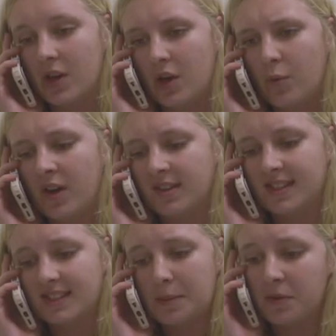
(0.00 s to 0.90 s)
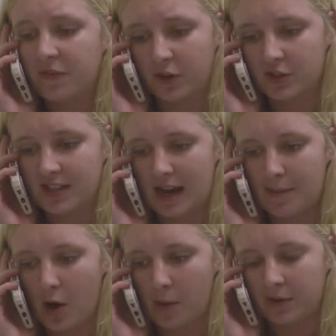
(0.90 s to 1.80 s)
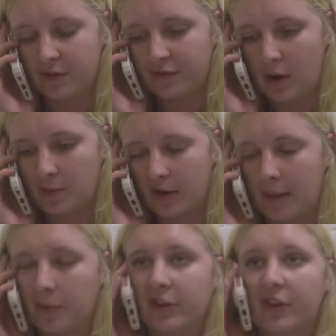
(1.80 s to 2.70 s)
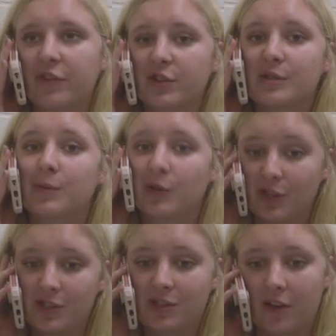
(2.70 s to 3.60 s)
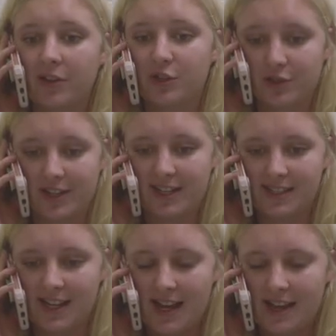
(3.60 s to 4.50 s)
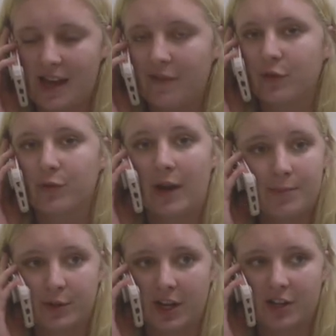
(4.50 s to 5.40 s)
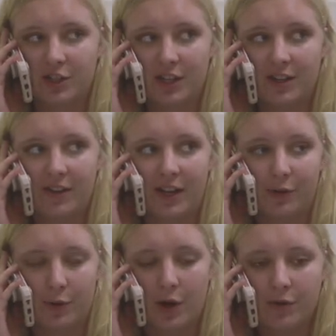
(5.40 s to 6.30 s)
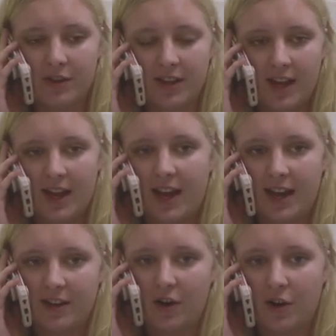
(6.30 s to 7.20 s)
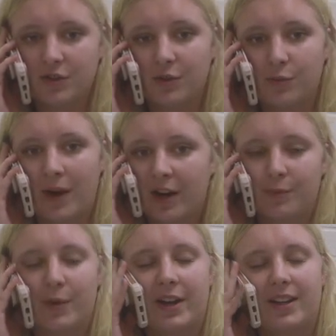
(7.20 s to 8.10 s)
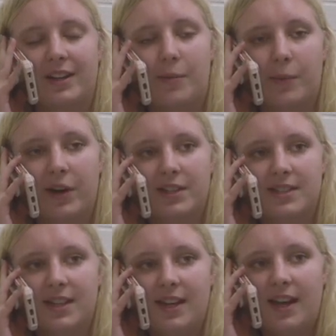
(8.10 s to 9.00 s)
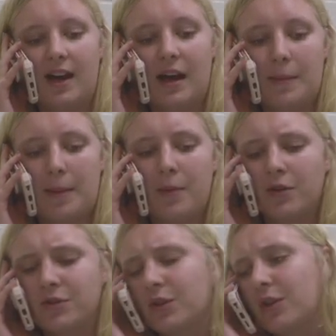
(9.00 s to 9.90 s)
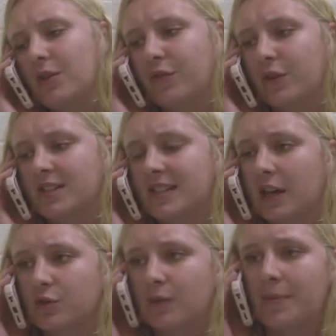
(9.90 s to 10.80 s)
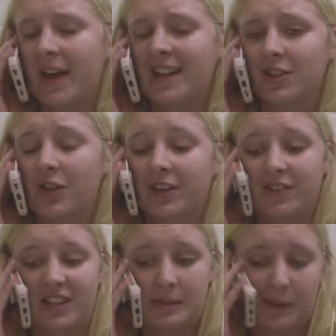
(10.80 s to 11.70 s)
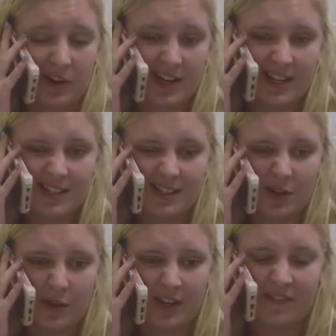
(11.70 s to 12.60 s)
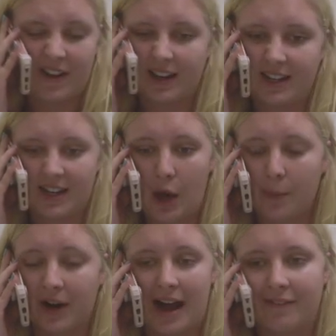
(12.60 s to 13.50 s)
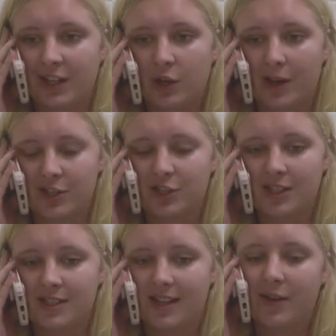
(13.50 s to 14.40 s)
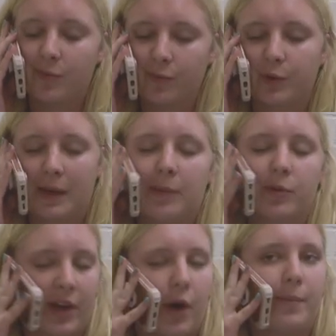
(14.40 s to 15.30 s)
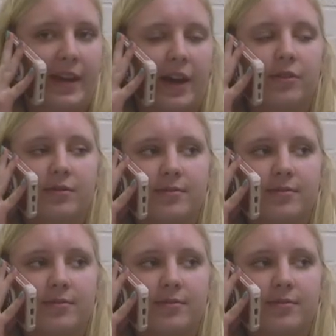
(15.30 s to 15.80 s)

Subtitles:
Well, since I'm a first-time almond farmer, I'm looking for some good solid trees that have great production and growth and also record-breaking numbers. I'm also looking for a sales rep that has a lot of experience so that if I need help or have any questions, they would be able to help me out.